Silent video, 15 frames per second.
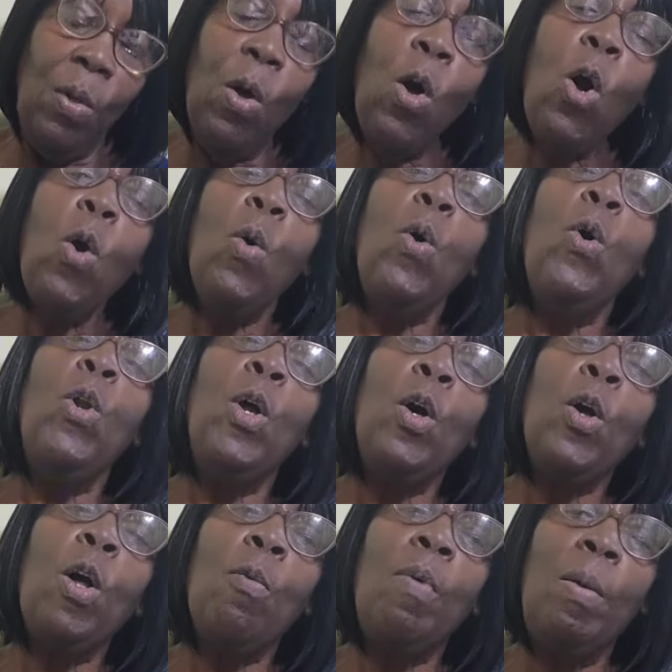All uno
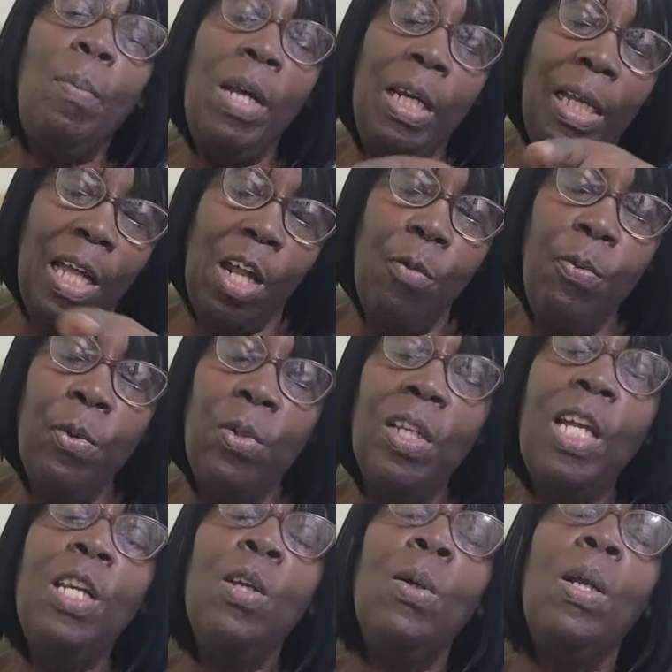government confused.
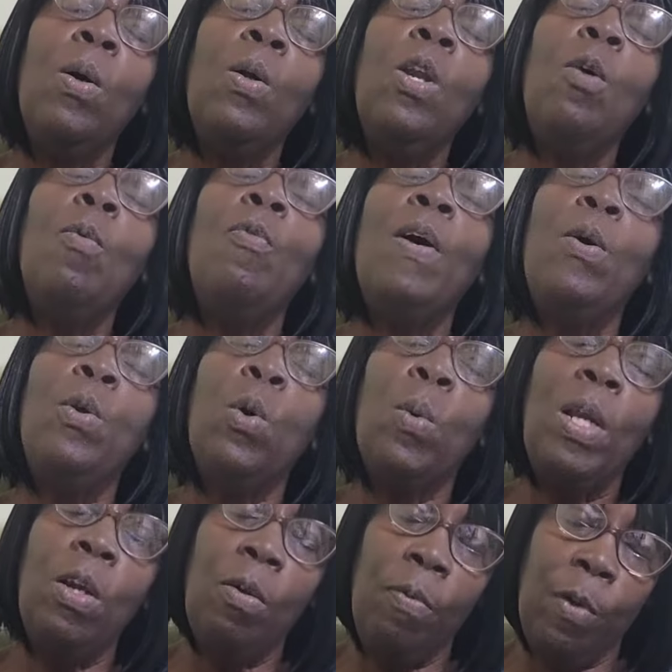And don't found a
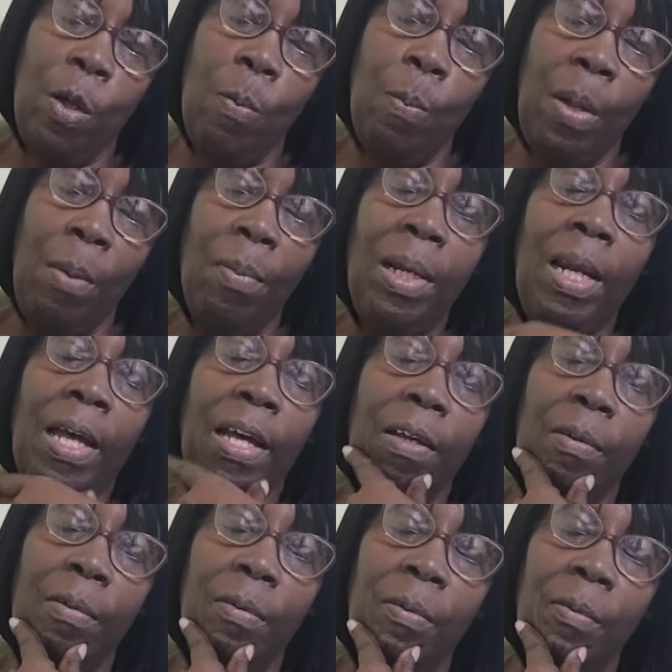way love come from my
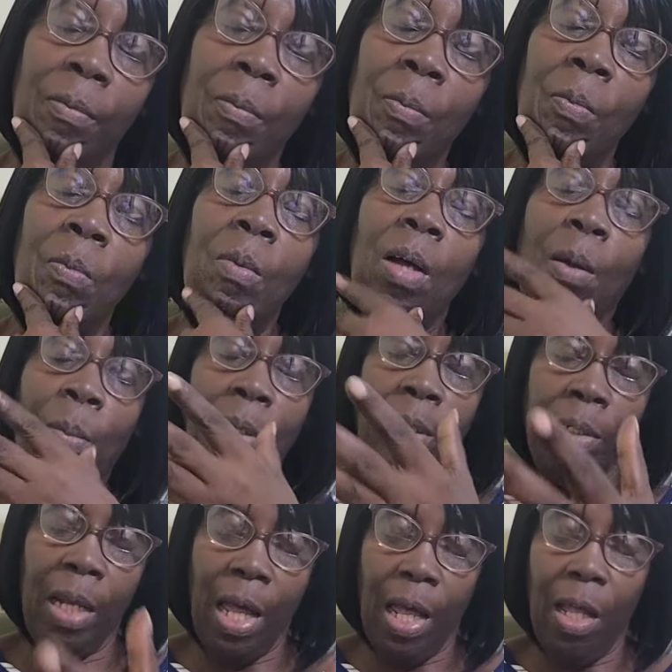life. I'm a
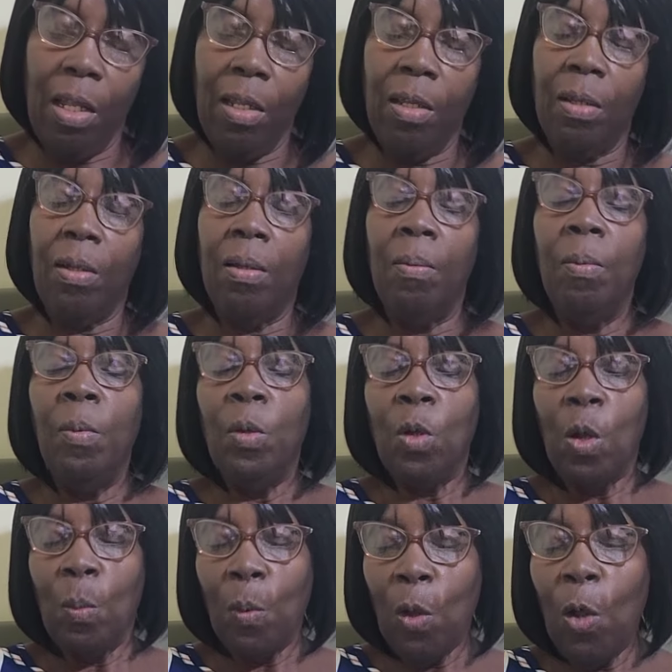talk.
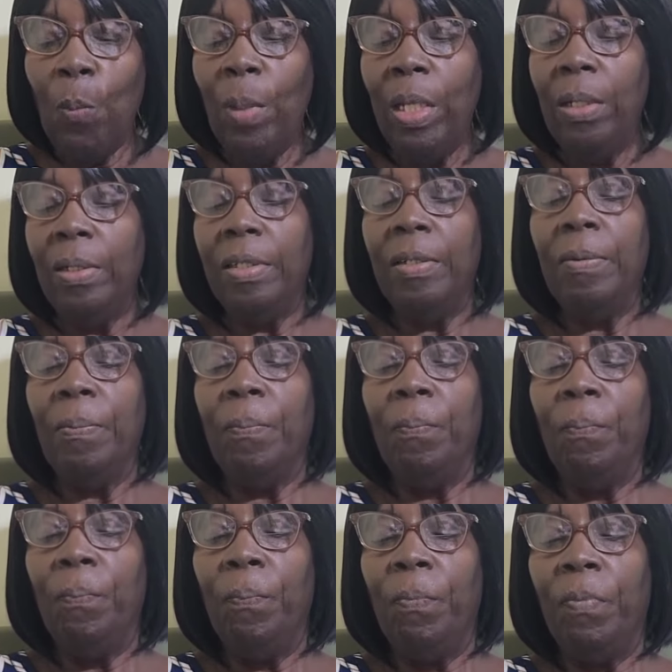Come comment.
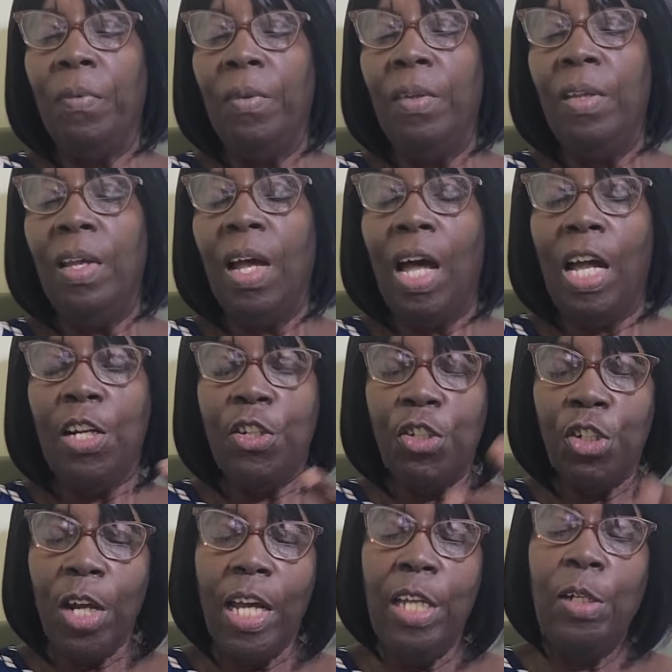And
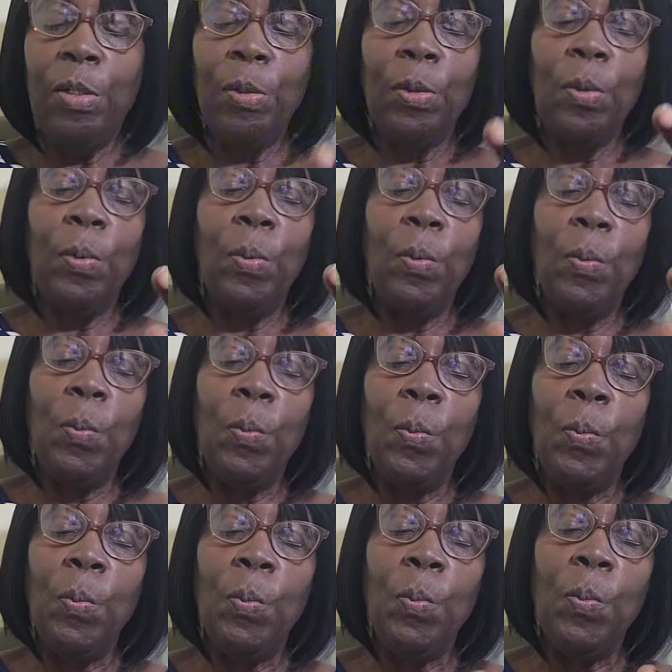try to
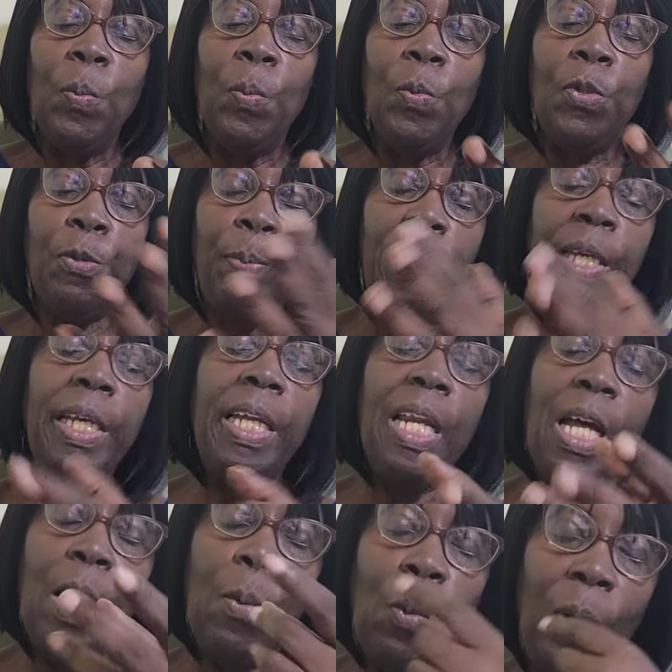speak in
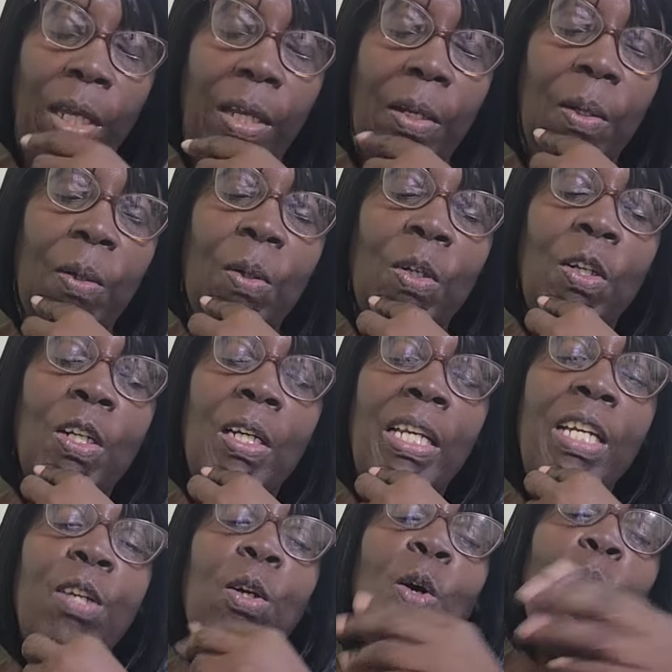a way. And I
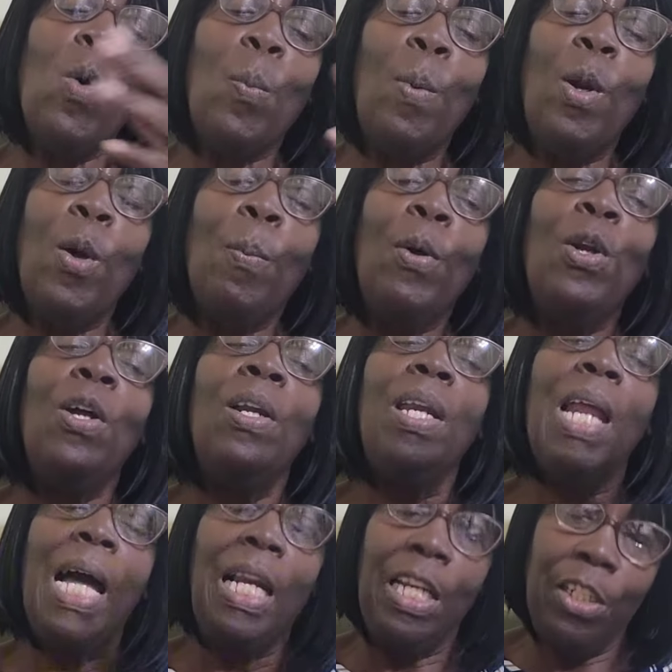need to open up on
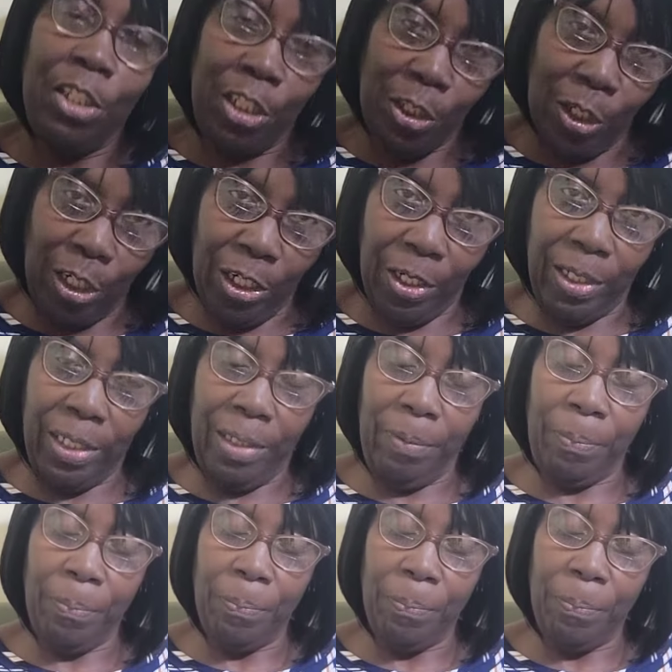knowledge to learning.